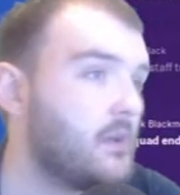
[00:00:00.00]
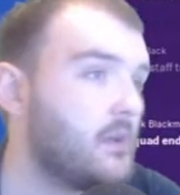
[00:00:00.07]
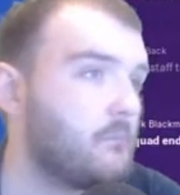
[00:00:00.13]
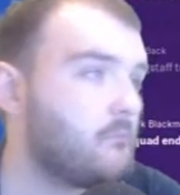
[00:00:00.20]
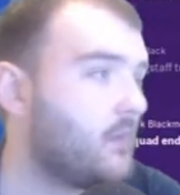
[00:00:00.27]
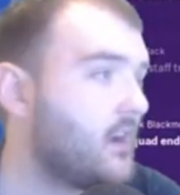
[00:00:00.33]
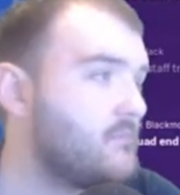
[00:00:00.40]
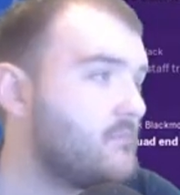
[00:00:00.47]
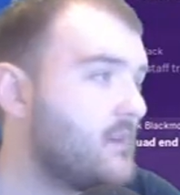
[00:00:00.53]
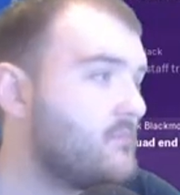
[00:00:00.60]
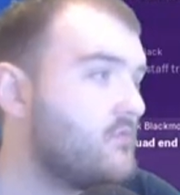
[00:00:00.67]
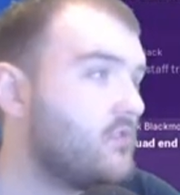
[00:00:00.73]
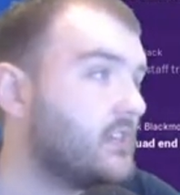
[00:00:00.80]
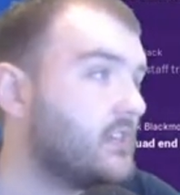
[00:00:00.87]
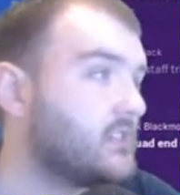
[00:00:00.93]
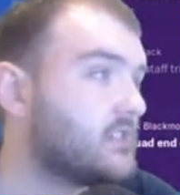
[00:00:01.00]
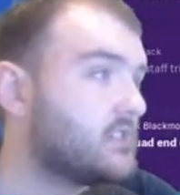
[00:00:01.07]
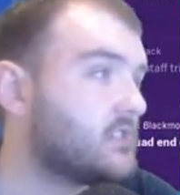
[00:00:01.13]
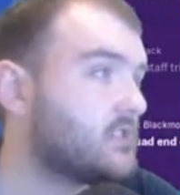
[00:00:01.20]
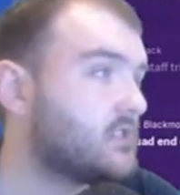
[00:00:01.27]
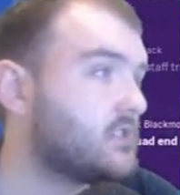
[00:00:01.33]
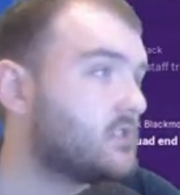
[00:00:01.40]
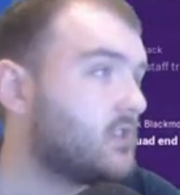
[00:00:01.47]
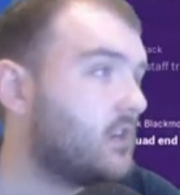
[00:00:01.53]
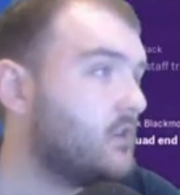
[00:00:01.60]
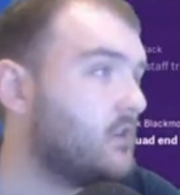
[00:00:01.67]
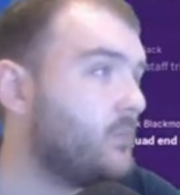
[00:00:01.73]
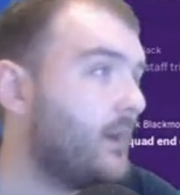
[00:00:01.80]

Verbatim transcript: My memory is so